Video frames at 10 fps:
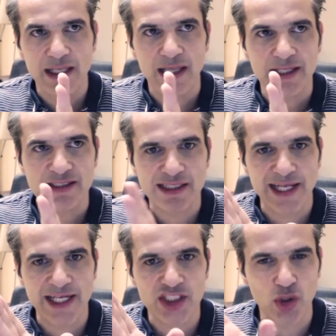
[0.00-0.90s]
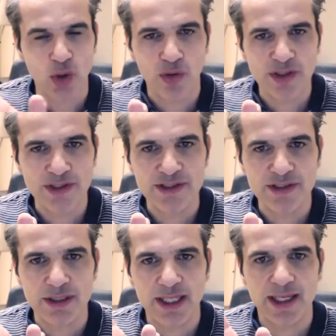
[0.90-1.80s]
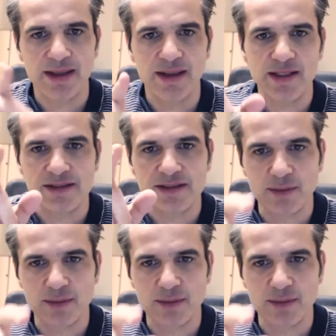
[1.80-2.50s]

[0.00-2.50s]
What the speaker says: like /ords, and that is